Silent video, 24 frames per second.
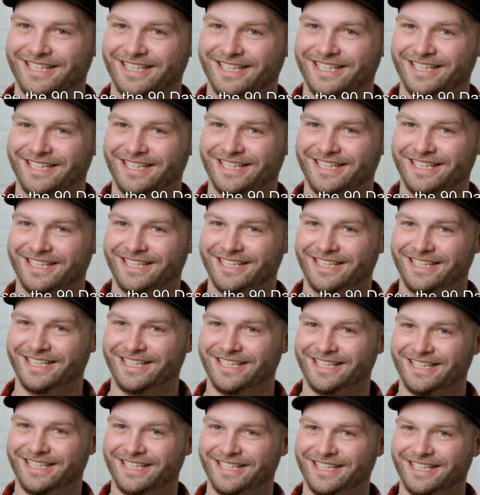
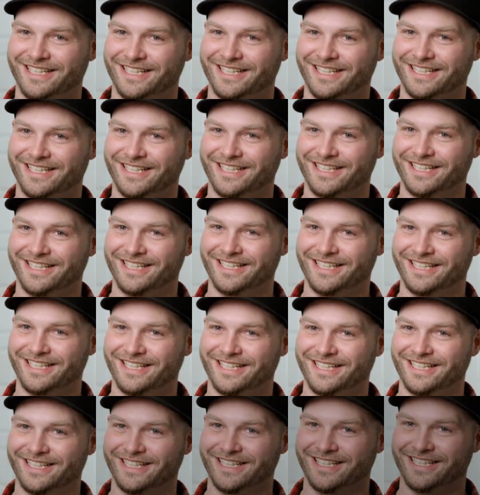
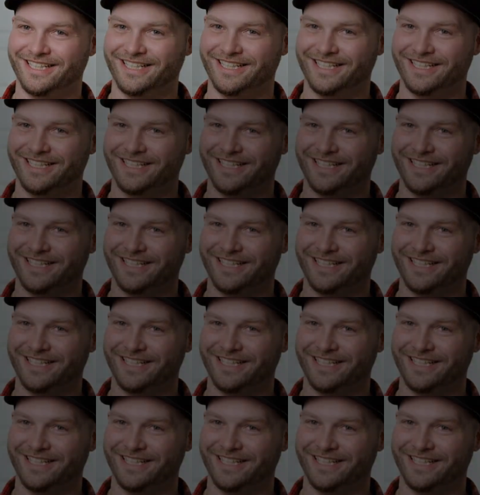[no speech]